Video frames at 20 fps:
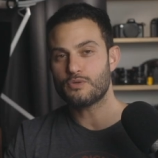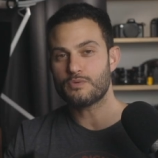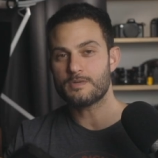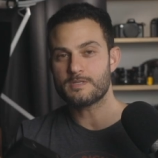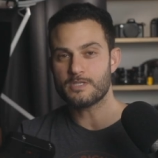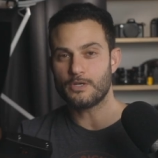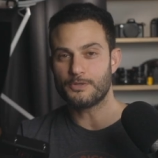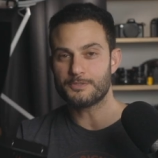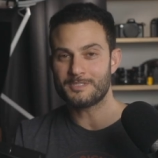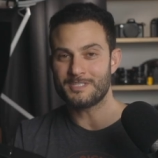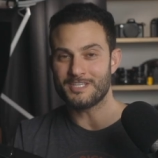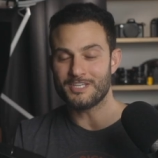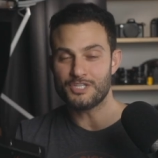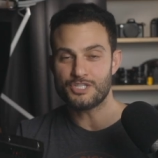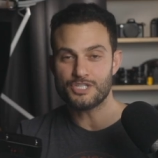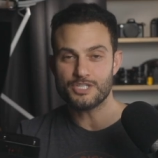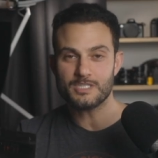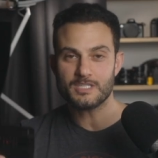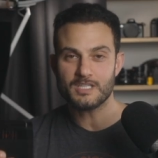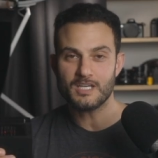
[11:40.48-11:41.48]
you results that you
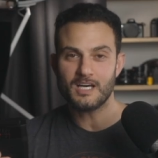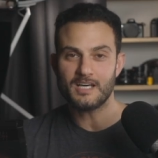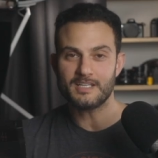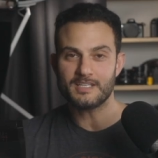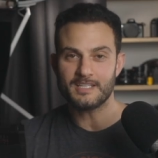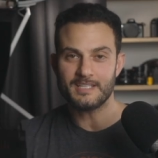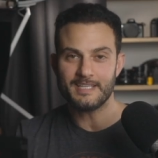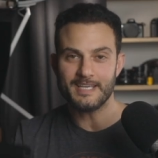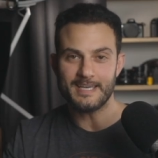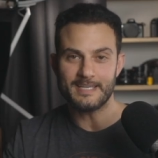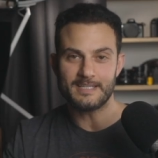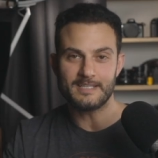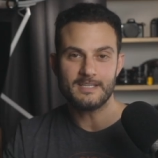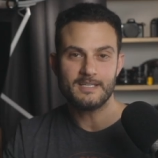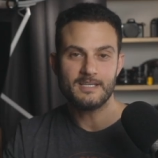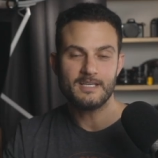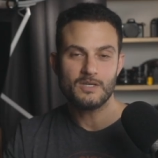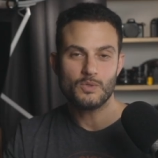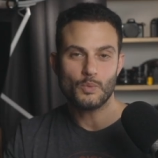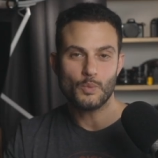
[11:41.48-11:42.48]
just can't get
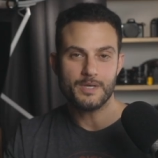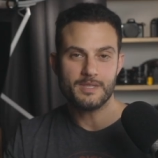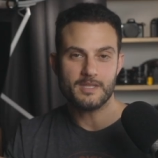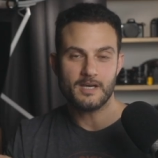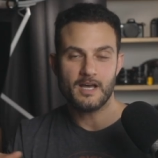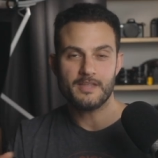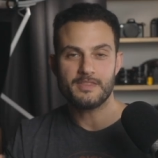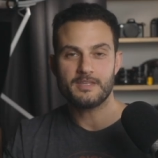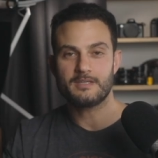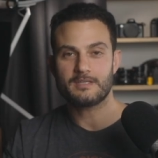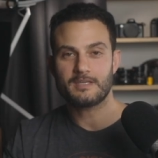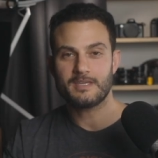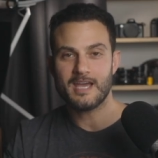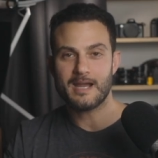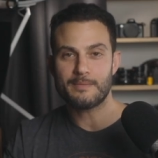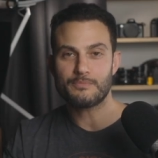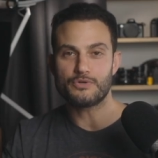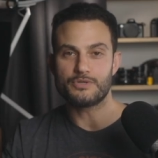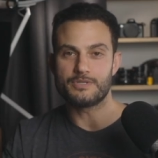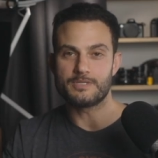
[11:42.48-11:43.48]
with other
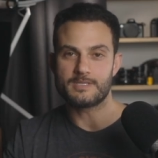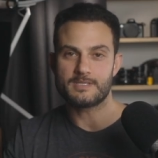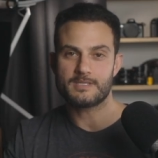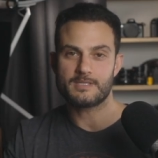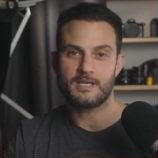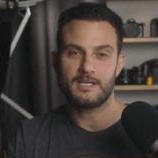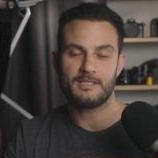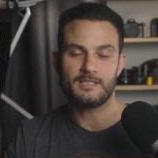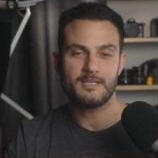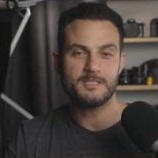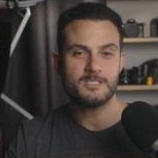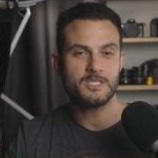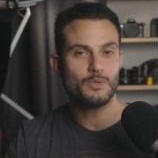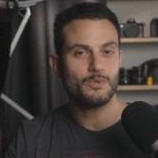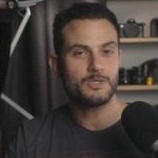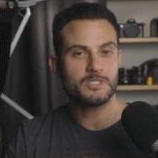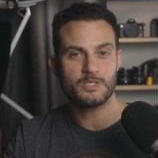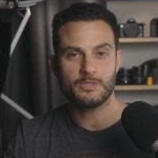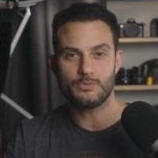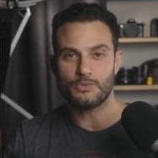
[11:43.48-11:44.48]
cameras, unless you
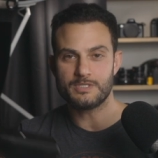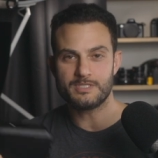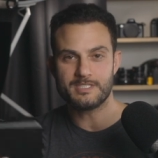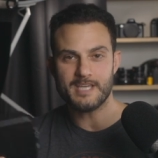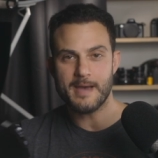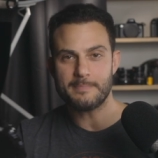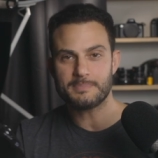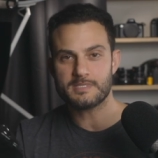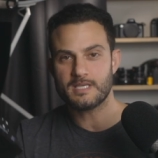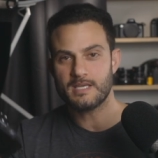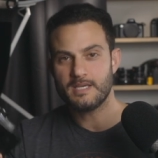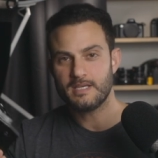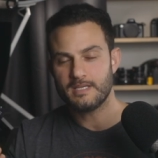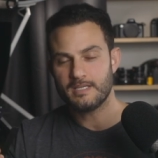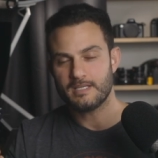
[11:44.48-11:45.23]
were to adapt